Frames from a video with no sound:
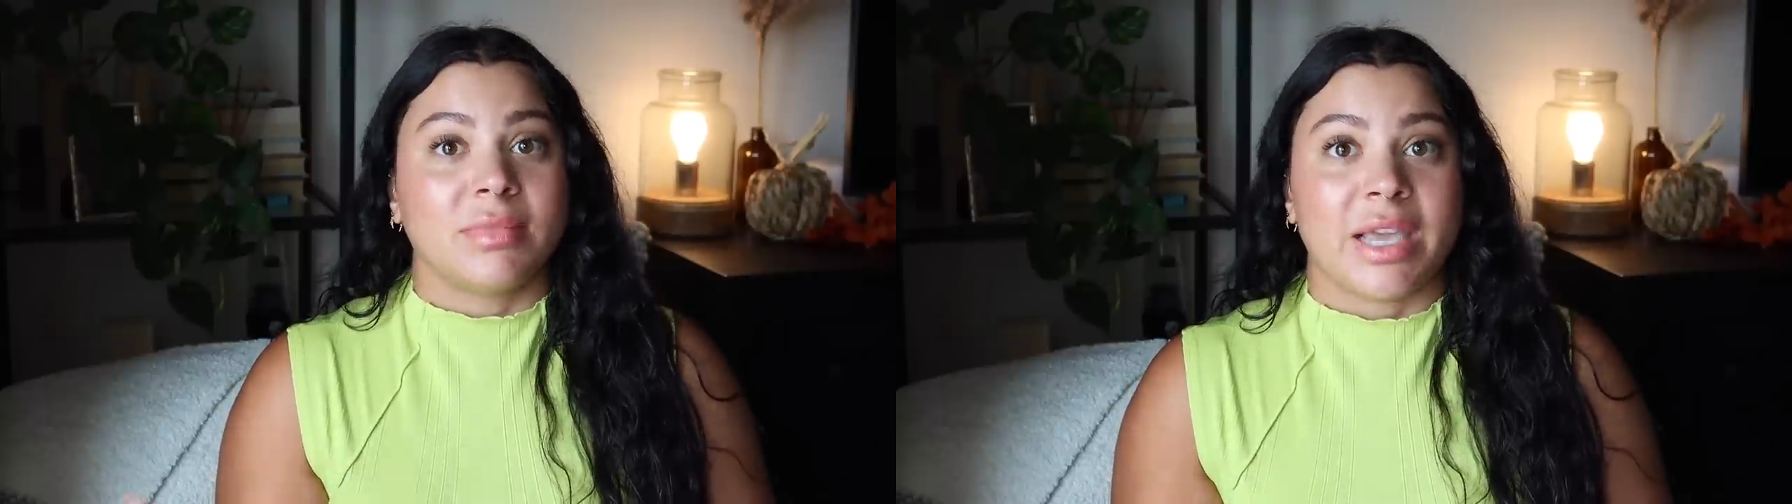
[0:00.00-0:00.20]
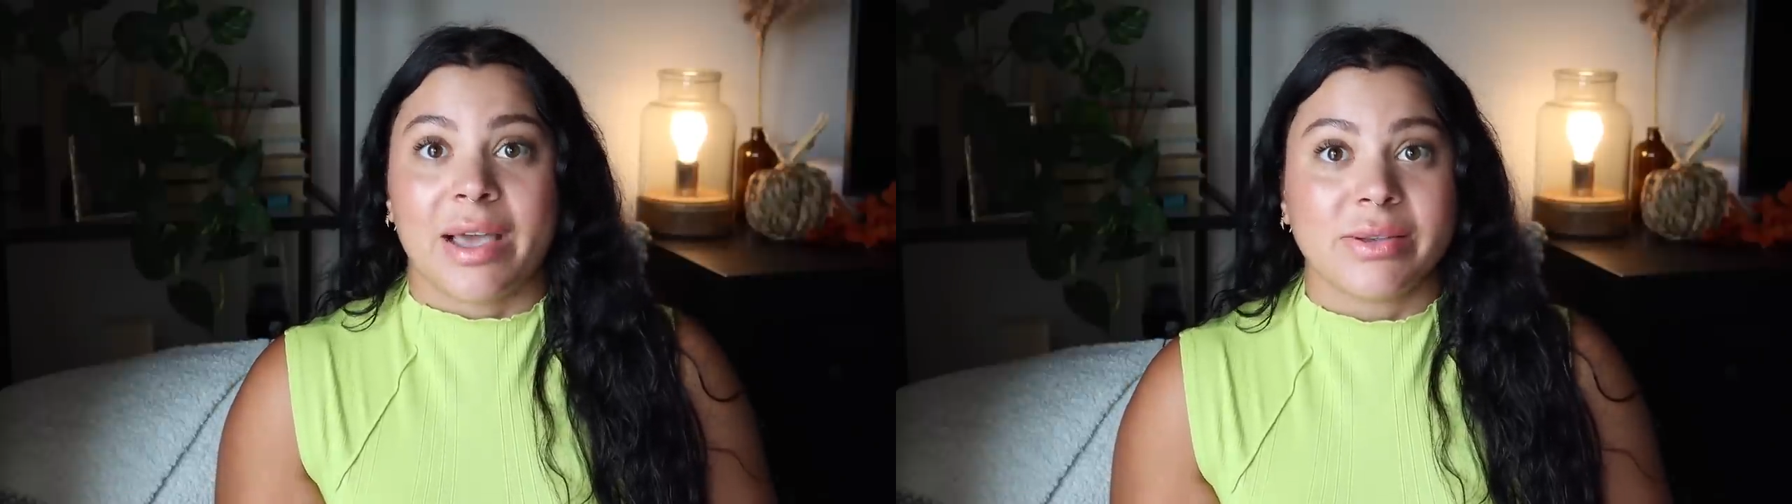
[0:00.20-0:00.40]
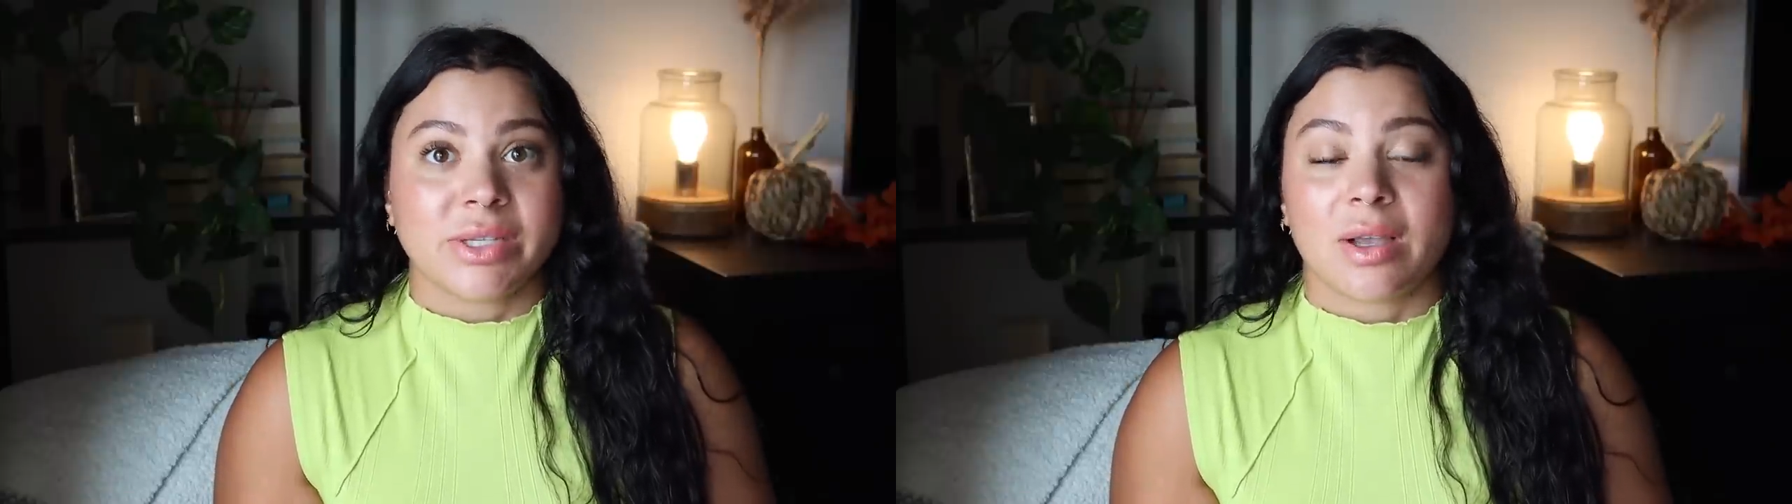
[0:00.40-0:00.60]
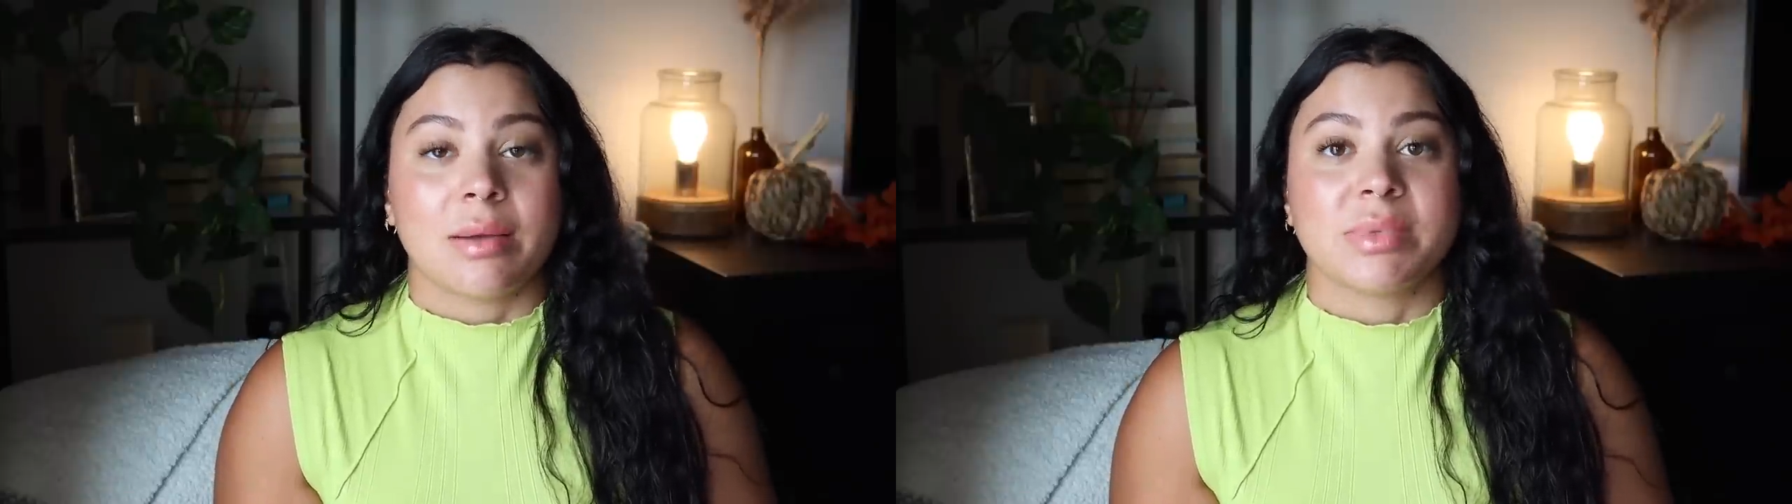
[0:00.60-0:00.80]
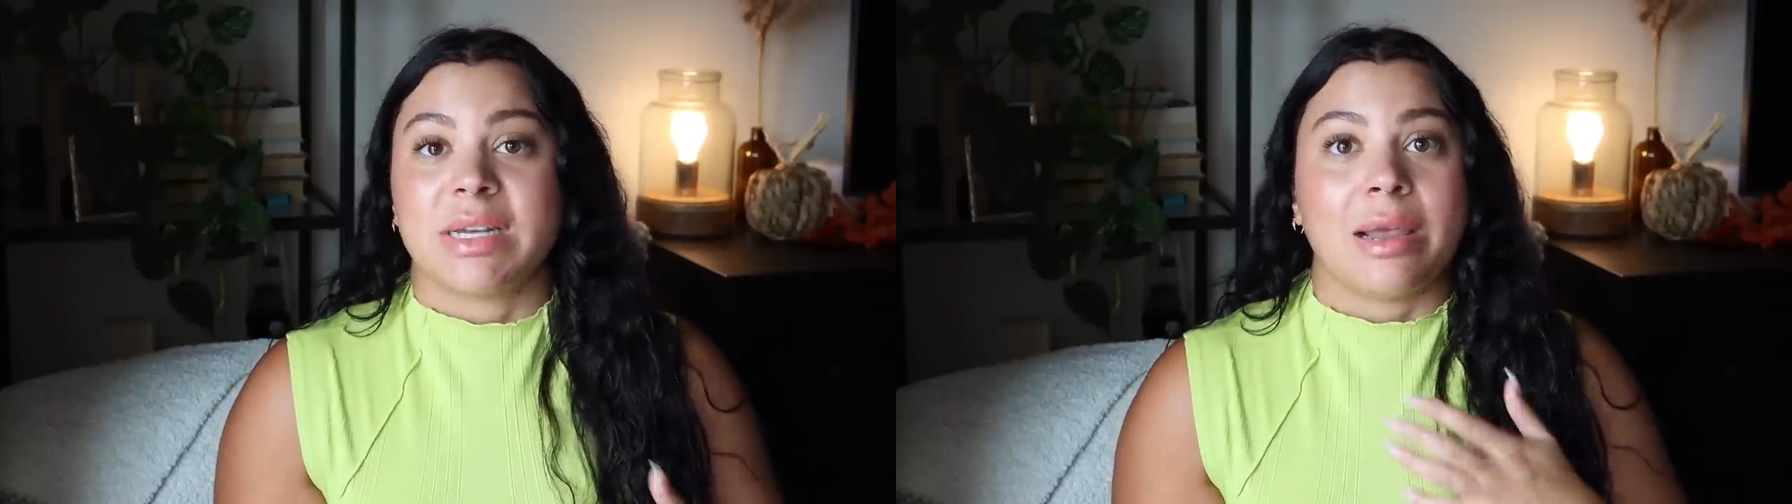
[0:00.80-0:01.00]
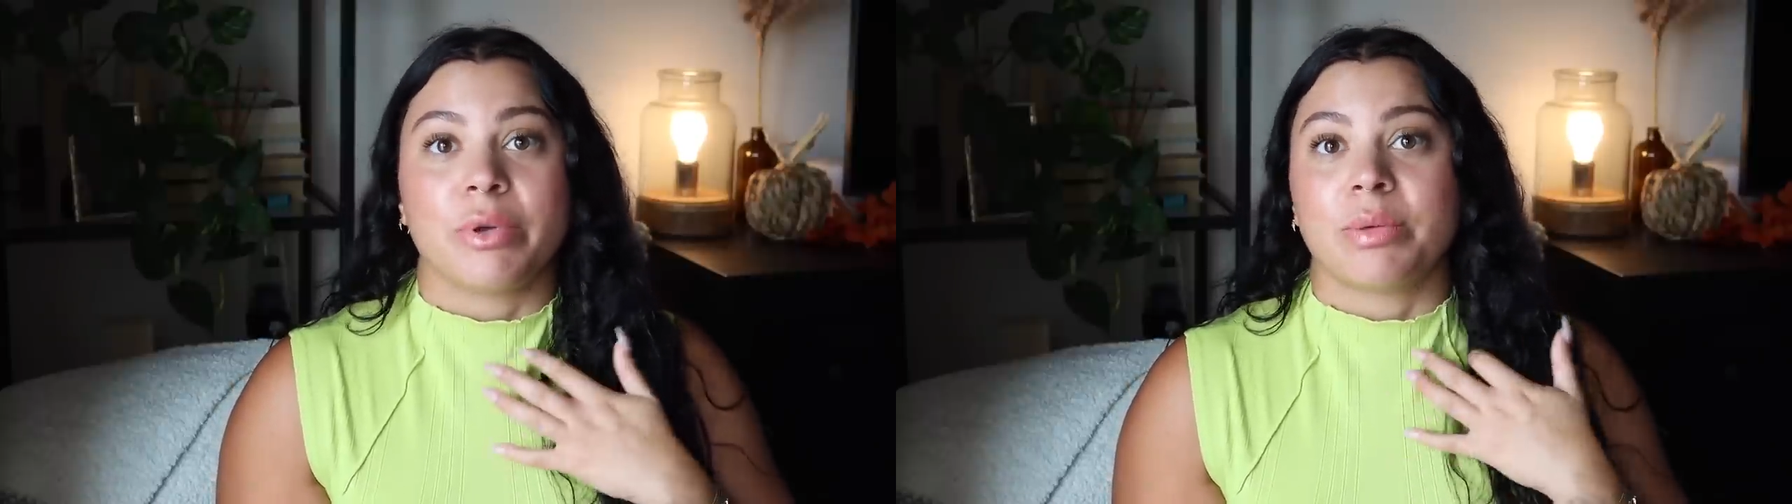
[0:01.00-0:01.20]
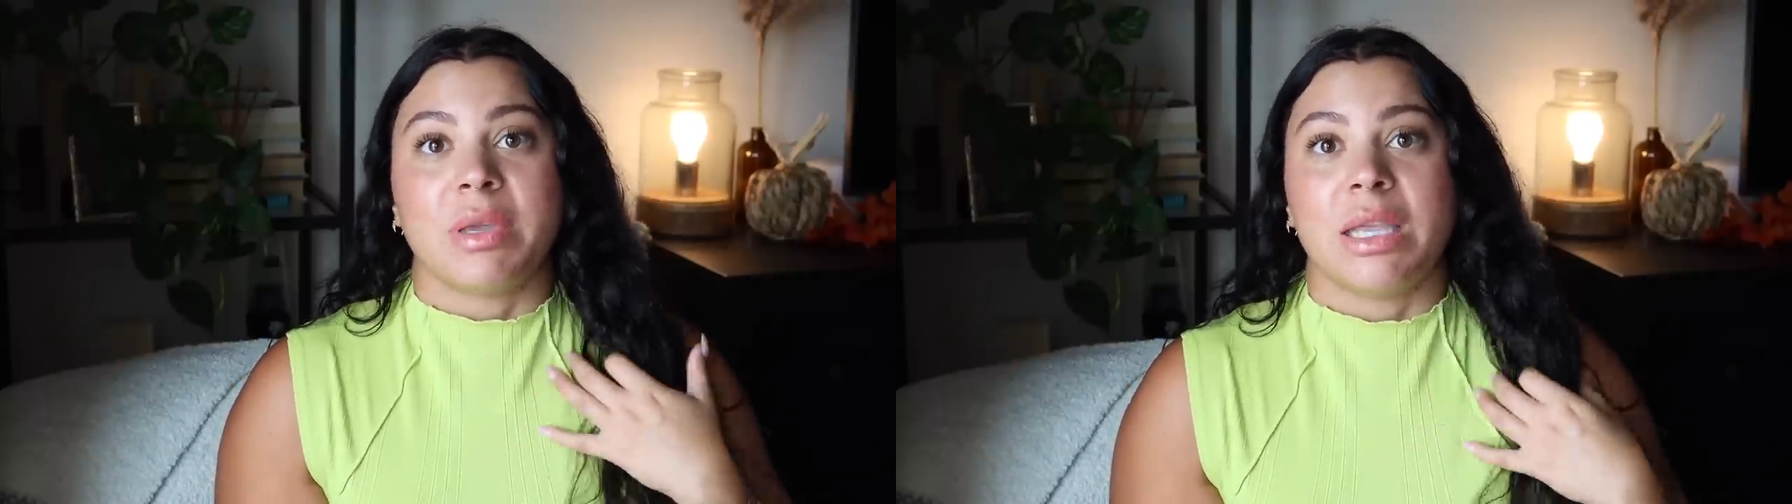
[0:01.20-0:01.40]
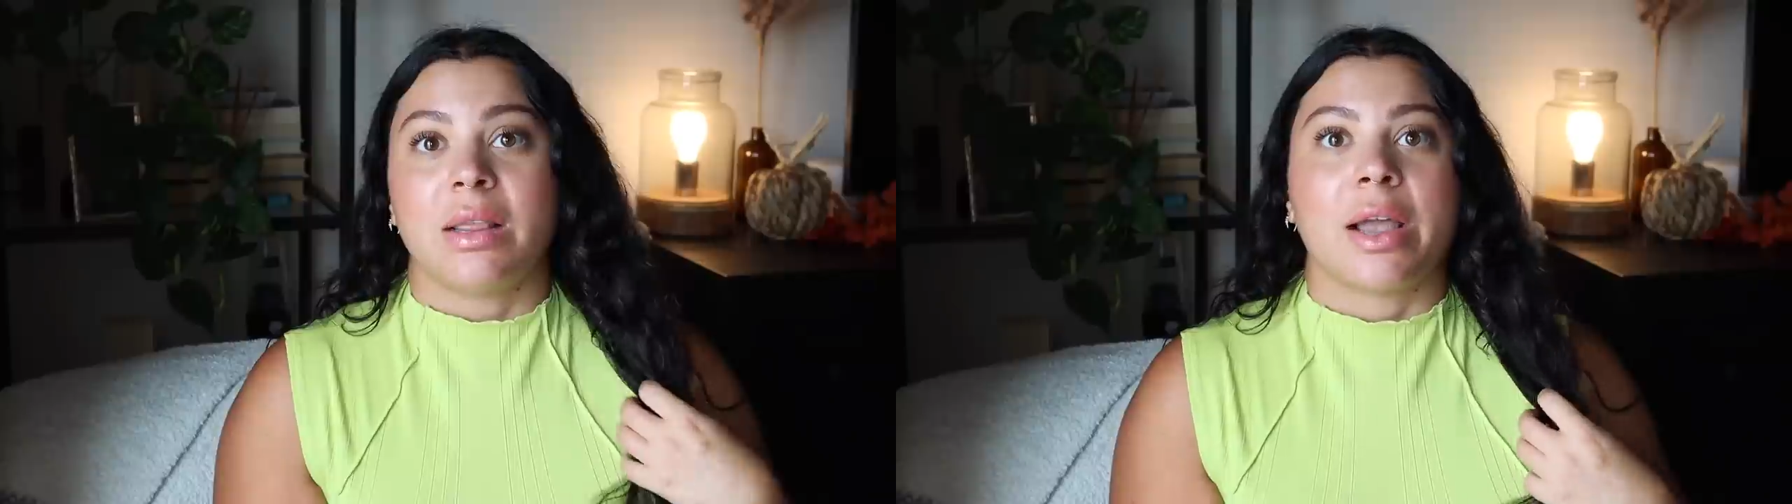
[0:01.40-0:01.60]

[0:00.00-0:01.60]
guests come stay with me,